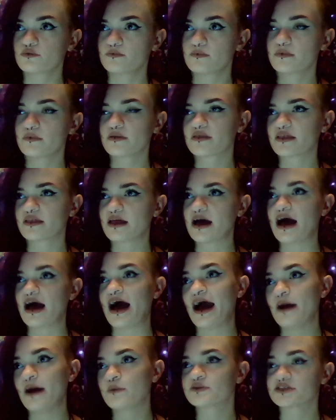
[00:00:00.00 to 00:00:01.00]
oh,
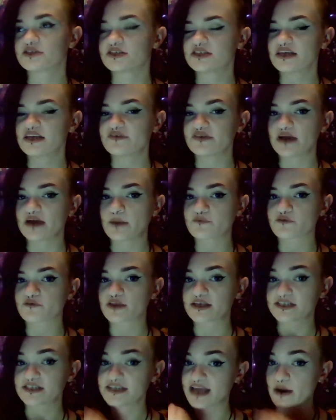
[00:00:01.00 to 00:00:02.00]
I wasn't saving up
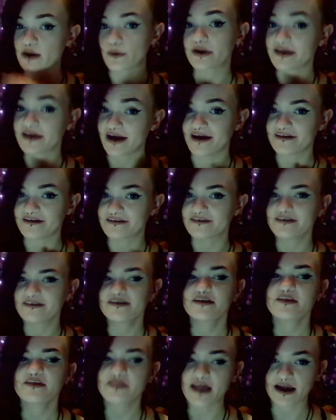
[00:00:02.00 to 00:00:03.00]
for this, and now I gotta,
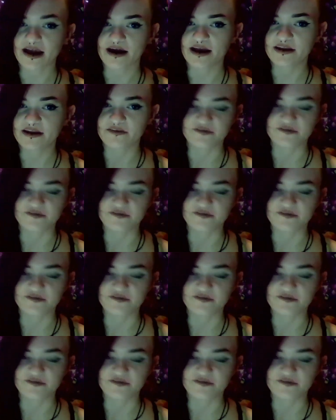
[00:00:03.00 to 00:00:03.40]
that